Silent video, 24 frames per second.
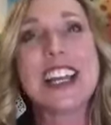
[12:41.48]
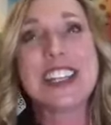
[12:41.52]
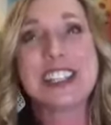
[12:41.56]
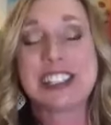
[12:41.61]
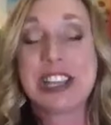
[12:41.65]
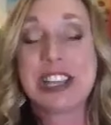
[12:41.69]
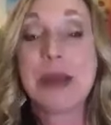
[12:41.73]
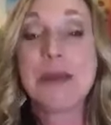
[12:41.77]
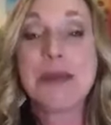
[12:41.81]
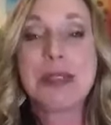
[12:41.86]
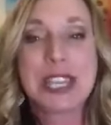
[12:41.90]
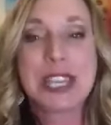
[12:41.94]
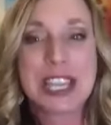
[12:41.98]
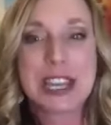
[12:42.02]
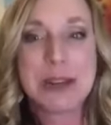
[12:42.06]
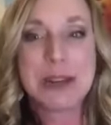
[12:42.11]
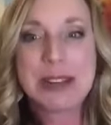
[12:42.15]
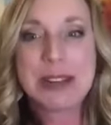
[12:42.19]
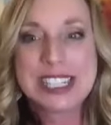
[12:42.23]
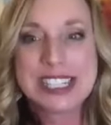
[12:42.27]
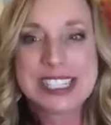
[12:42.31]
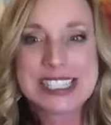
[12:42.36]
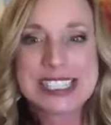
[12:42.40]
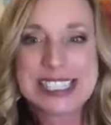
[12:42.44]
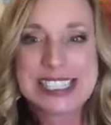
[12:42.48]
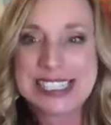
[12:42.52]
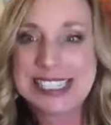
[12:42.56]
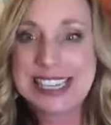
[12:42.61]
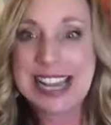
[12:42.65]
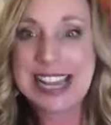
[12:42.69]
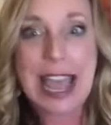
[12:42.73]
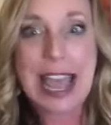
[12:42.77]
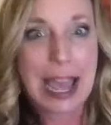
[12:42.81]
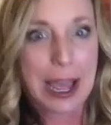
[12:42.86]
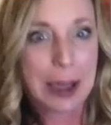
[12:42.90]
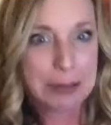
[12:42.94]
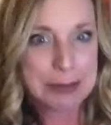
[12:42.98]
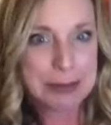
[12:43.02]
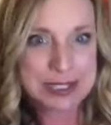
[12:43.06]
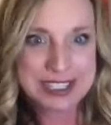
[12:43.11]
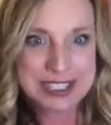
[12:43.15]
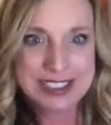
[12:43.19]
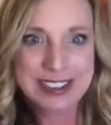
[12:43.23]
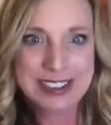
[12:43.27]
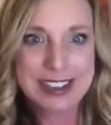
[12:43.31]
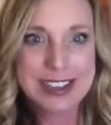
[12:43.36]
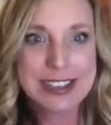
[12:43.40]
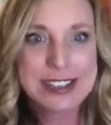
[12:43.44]
like something in me just snapped.
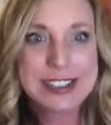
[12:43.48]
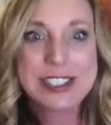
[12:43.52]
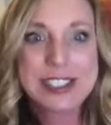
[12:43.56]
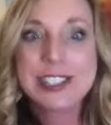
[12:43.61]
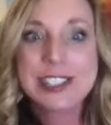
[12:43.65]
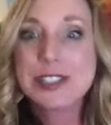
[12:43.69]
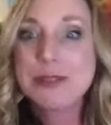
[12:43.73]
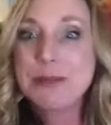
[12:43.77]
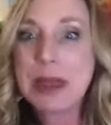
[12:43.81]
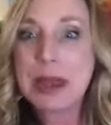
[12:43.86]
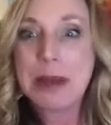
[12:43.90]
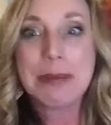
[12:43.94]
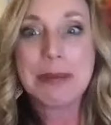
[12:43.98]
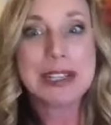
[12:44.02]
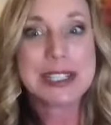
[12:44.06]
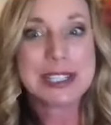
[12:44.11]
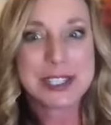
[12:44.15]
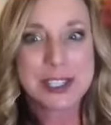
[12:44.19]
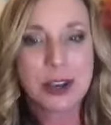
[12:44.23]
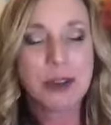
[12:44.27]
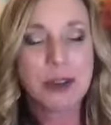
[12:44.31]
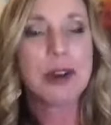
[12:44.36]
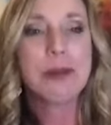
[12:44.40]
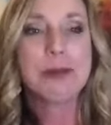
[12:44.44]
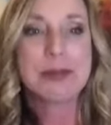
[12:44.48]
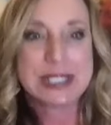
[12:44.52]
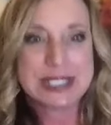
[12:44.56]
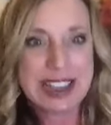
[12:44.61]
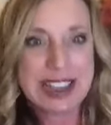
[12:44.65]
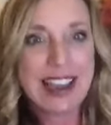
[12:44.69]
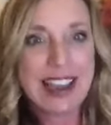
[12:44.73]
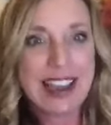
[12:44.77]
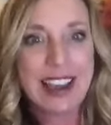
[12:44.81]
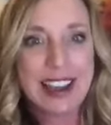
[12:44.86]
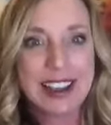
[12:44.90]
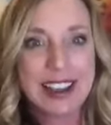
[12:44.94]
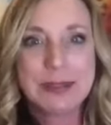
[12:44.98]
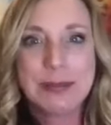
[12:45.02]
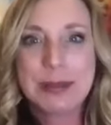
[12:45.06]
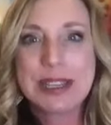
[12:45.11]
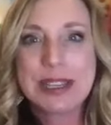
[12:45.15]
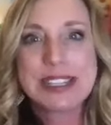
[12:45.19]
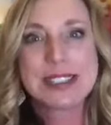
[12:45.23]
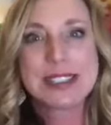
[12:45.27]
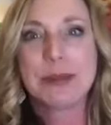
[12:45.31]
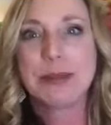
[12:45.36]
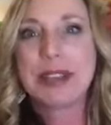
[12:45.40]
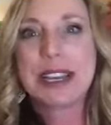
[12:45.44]
It just made me so upset
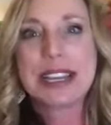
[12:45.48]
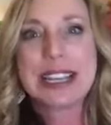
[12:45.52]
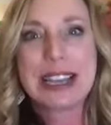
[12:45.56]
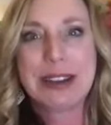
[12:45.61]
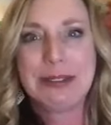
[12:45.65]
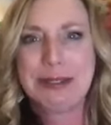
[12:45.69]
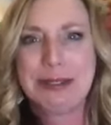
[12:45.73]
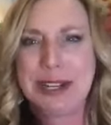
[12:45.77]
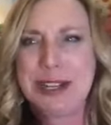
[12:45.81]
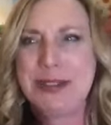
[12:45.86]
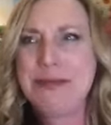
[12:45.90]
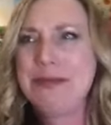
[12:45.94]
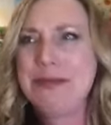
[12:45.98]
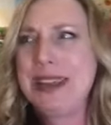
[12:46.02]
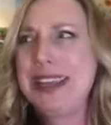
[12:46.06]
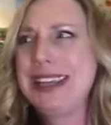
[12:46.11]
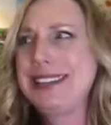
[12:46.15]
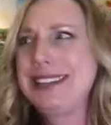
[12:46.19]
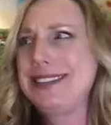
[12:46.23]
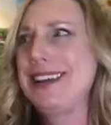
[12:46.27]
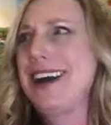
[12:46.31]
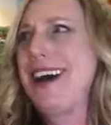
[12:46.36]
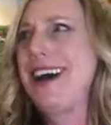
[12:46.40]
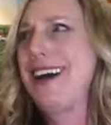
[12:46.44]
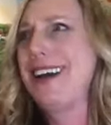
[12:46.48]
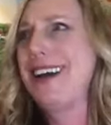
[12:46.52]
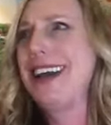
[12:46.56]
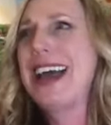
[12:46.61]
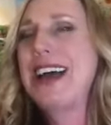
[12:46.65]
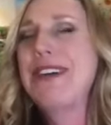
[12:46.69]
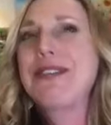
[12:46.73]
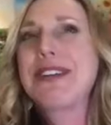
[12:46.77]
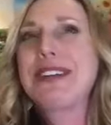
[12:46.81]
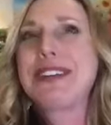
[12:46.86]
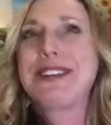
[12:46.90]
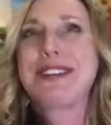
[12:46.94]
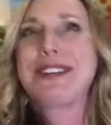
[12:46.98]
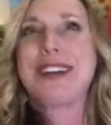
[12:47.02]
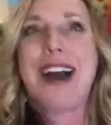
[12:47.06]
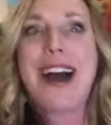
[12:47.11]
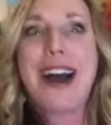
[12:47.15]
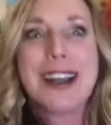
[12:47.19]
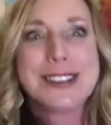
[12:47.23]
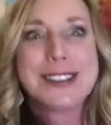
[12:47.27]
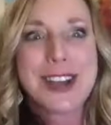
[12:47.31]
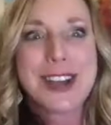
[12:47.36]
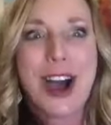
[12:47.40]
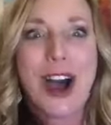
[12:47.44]
because I'm like, what do you mean God? How could
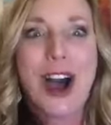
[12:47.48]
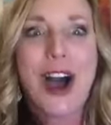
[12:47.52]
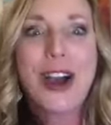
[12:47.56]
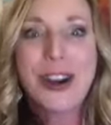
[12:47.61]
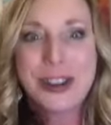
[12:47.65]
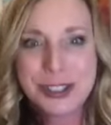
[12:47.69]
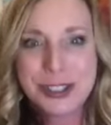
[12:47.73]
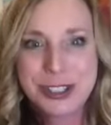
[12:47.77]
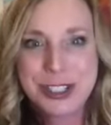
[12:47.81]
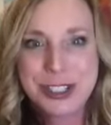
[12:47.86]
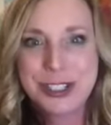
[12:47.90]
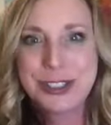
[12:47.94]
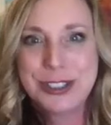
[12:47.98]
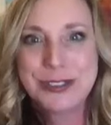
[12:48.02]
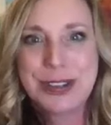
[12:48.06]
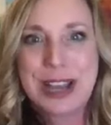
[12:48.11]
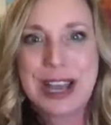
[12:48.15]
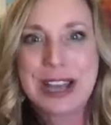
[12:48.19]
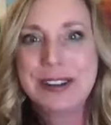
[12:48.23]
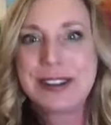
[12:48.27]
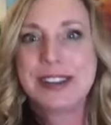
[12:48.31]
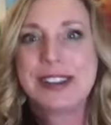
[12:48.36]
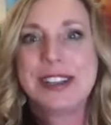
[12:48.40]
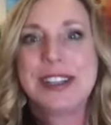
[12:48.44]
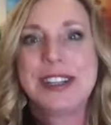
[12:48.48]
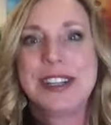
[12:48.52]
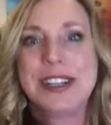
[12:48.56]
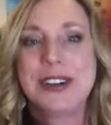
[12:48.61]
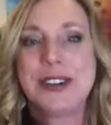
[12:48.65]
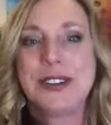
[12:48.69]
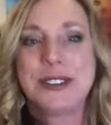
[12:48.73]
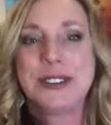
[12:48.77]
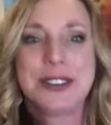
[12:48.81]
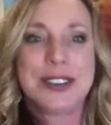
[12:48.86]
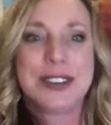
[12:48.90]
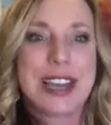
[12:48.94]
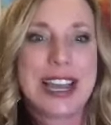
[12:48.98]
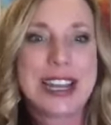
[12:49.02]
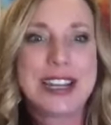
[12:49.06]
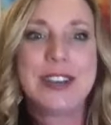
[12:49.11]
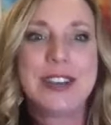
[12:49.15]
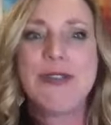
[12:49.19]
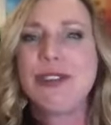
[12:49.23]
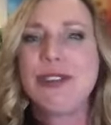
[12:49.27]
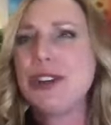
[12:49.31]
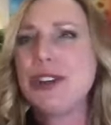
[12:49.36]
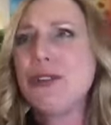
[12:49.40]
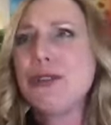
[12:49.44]
God talk to you? How do you
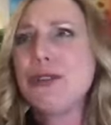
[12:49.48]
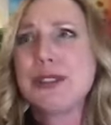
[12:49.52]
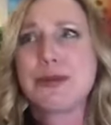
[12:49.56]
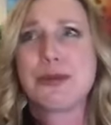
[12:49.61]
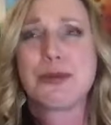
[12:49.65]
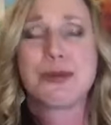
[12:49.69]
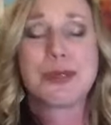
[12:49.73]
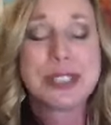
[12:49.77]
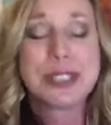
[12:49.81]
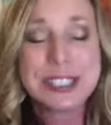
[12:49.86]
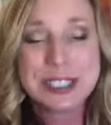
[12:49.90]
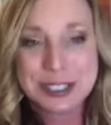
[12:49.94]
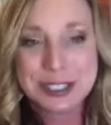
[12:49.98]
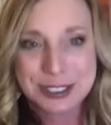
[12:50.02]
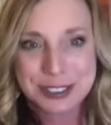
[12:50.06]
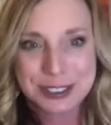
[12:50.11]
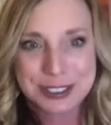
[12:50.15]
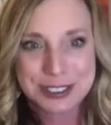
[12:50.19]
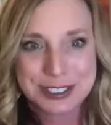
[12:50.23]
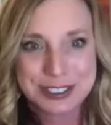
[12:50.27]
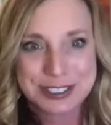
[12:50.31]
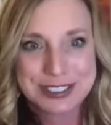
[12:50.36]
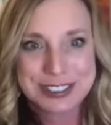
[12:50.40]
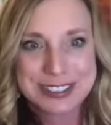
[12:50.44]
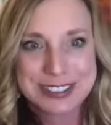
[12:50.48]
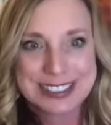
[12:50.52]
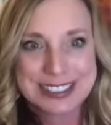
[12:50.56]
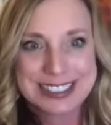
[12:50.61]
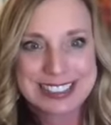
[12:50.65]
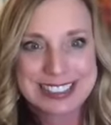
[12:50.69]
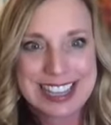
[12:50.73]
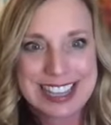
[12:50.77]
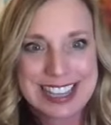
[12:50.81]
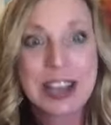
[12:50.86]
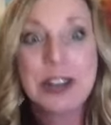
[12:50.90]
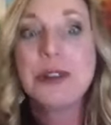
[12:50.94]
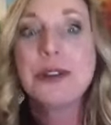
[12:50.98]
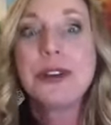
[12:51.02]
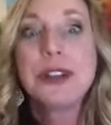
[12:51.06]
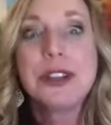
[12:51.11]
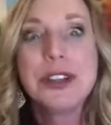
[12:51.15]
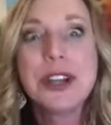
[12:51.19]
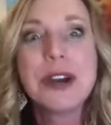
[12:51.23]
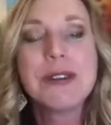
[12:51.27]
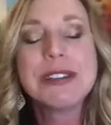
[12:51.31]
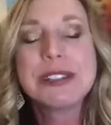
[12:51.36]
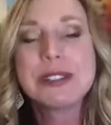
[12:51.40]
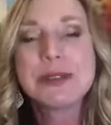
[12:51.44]
even know he's real? How do
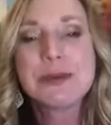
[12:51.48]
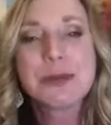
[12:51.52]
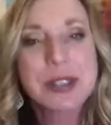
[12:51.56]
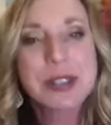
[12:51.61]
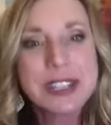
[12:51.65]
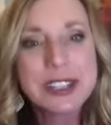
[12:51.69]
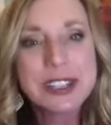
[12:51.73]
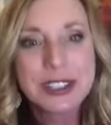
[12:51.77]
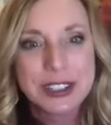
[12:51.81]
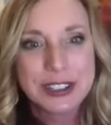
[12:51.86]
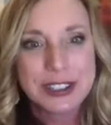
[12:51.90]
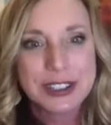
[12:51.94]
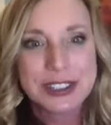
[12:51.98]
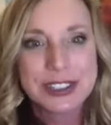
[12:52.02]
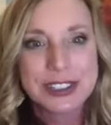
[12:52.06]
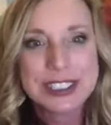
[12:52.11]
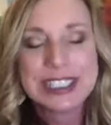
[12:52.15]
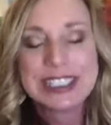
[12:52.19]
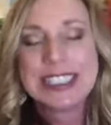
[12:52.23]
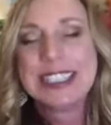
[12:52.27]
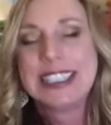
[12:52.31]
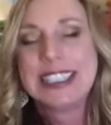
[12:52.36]
you know he's real?